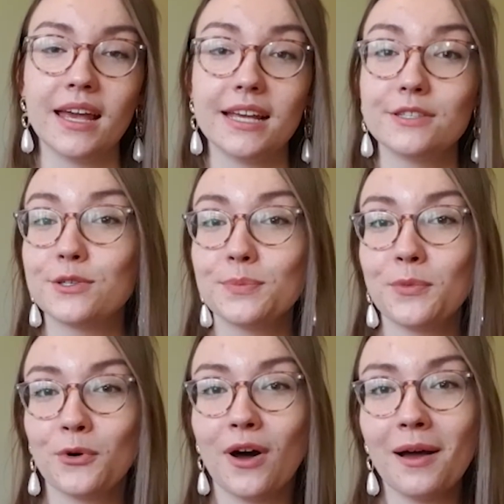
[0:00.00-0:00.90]
In some
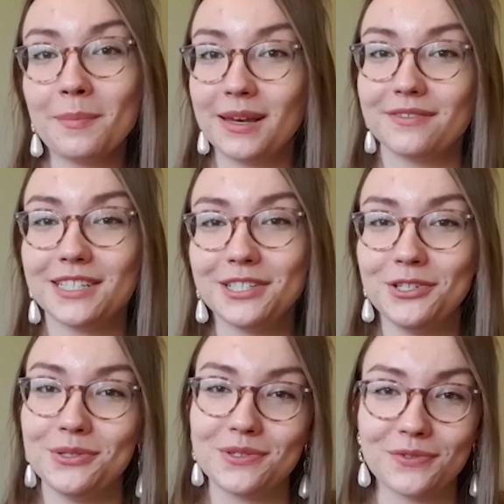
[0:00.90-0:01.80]
more uplifting
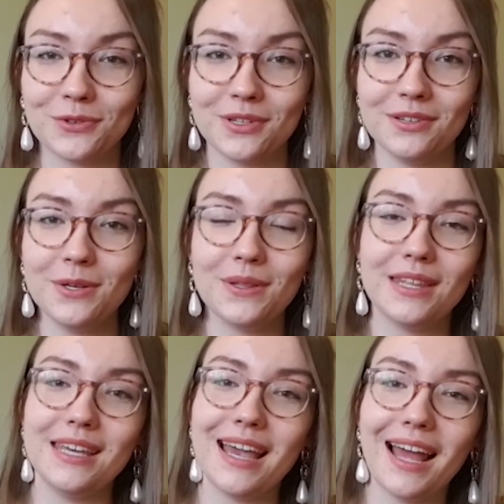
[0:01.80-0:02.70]
news for you, the